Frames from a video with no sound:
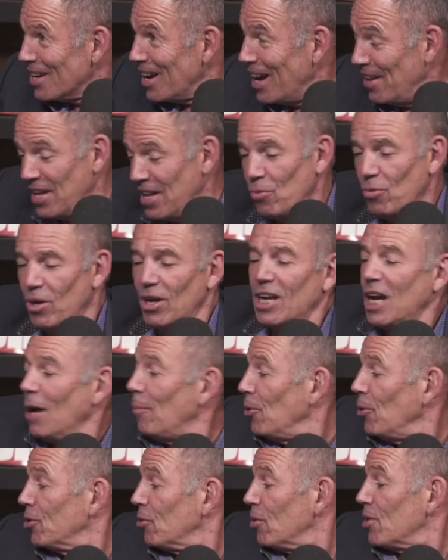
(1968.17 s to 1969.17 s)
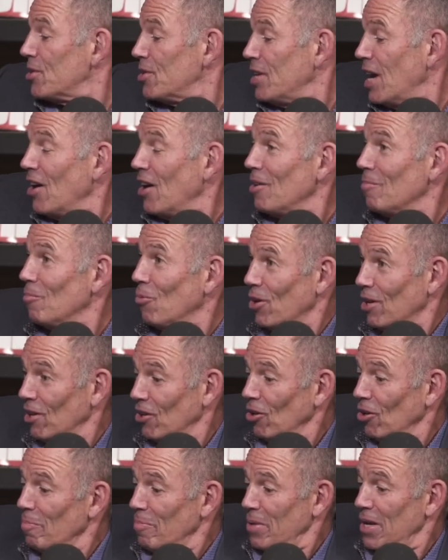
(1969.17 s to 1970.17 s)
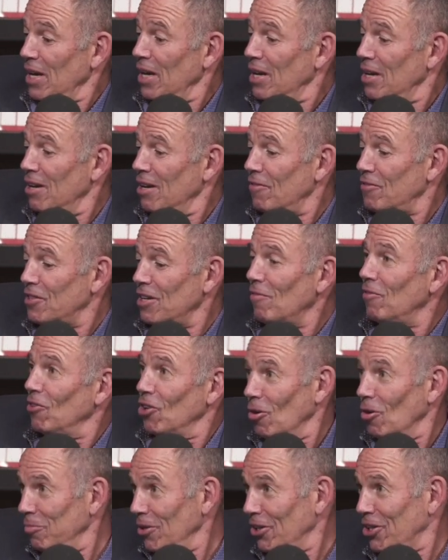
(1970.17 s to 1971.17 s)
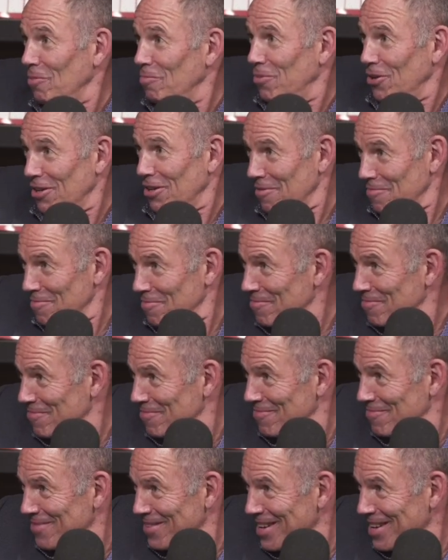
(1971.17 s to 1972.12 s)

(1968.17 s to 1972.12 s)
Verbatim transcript: And then went a couple of doors down and bought a little pink gift envelope, like you'd put a yeah.